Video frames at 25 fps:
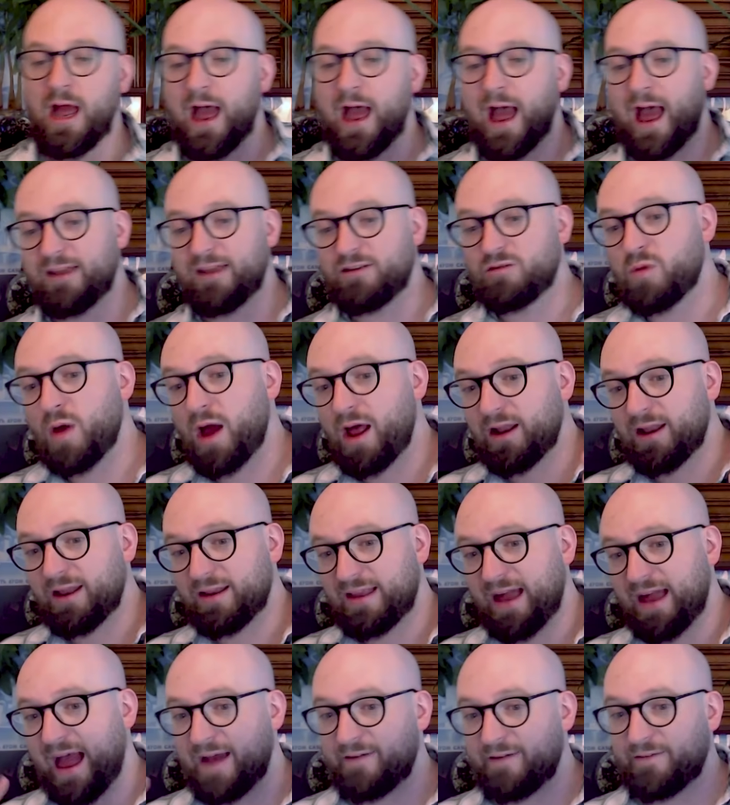as well as
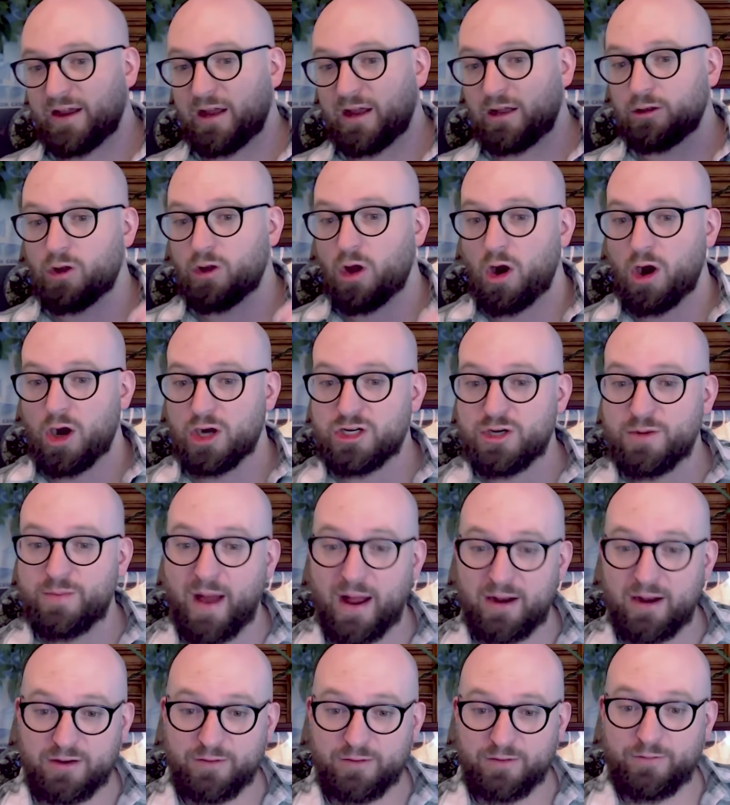having a large
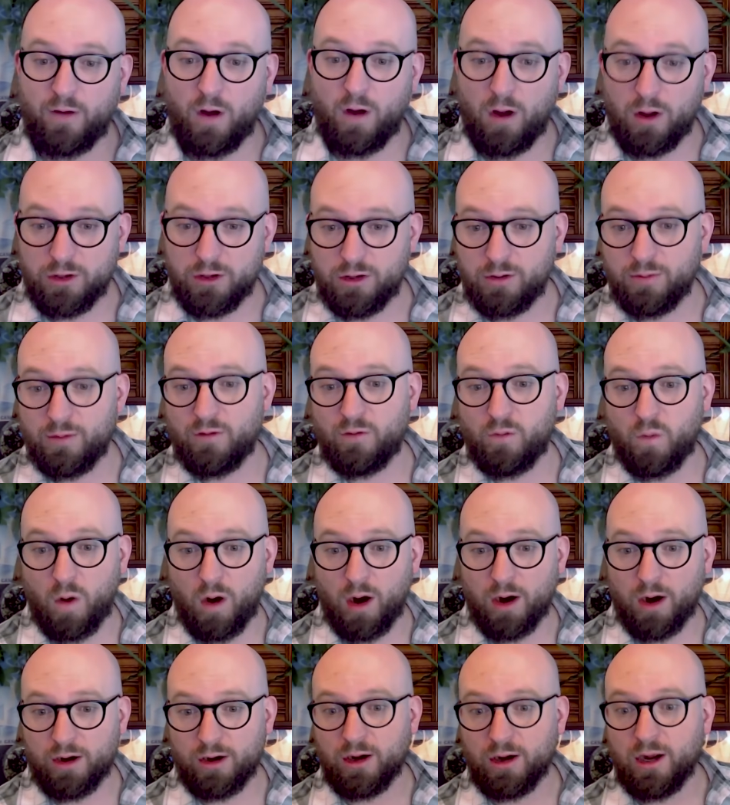amount of volume of
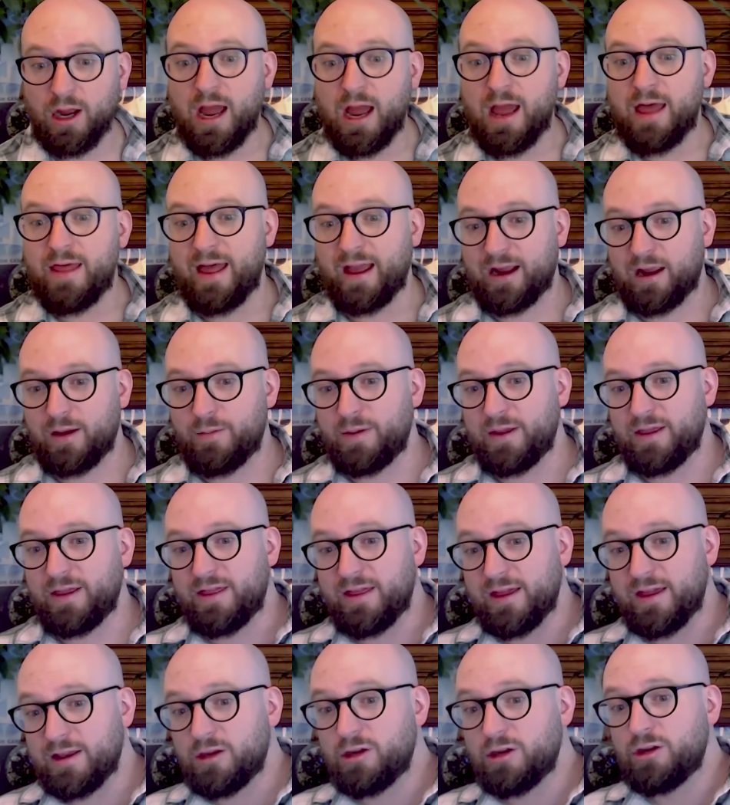water that could be
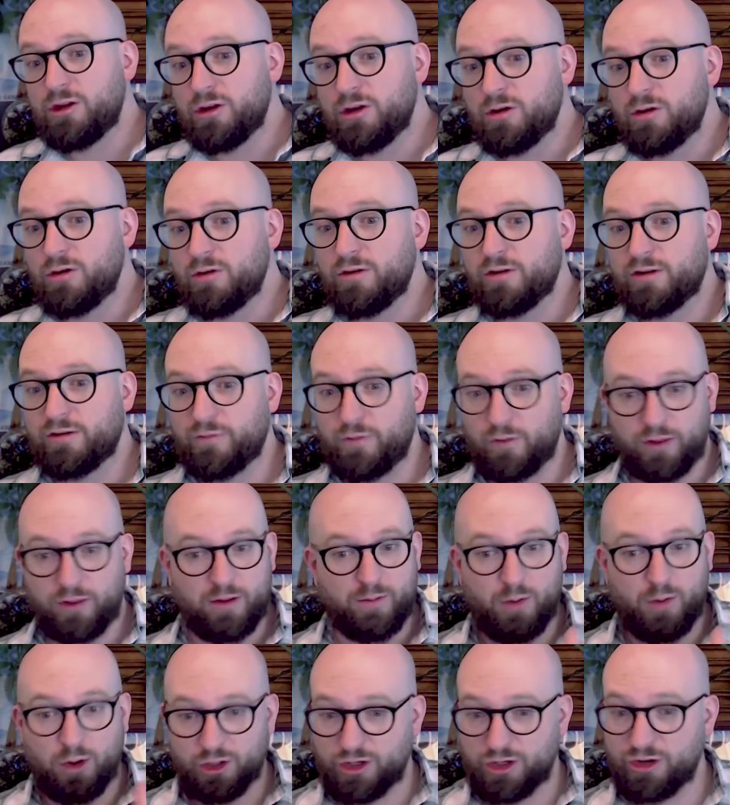then used for the
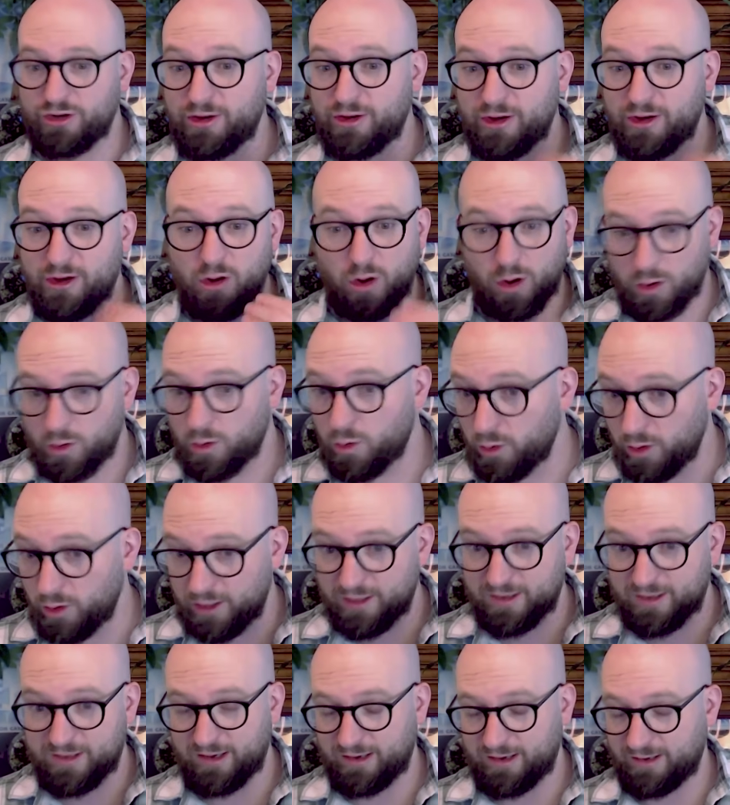emergency core
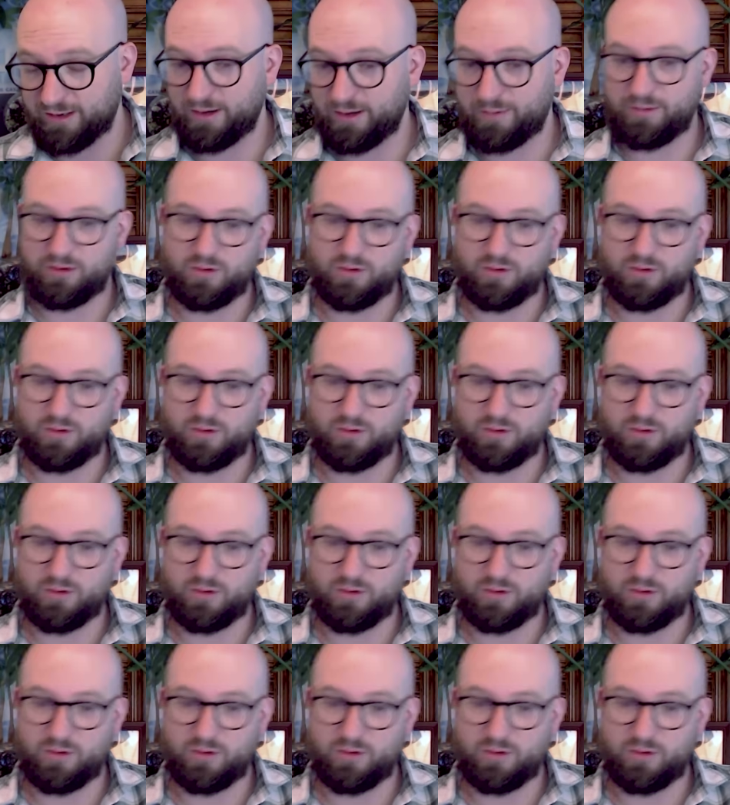cooling system.